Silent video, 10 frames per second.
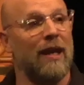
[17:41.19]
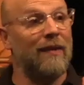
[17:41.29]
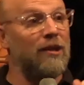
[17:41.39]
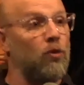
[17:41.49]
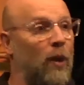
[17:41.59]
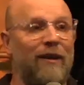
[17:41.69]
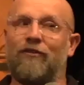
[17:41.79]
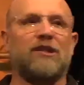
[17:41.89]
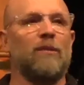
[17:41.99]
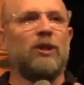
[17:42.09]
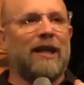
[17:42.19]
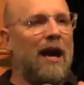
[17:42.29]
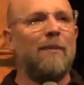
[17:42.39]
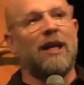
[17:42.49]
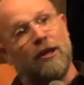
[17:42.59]
and then you wait for someone to
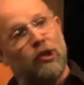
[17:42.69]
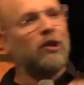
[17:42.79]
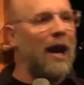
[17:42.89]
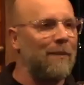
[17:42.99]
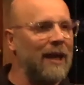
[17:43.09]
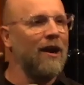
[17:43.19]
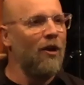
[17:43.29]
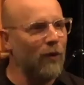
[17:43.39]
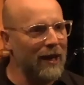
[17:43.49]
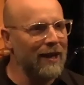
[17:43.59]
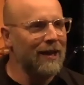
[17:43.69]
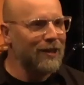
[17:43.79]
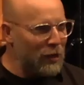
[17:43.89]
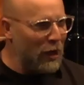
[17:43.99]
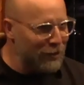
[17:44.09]
comment on your comment, right?
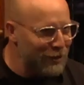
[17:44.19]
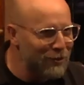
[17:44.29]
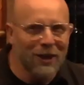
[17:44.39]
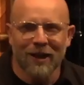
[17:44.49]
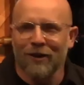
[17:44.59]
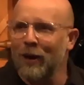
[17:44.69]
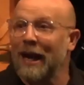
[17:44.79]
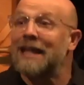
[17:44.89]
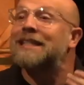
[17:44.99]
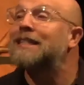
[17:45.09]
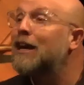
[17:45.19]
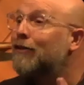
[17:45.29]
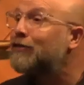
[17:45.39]
You know how you do, right? Instead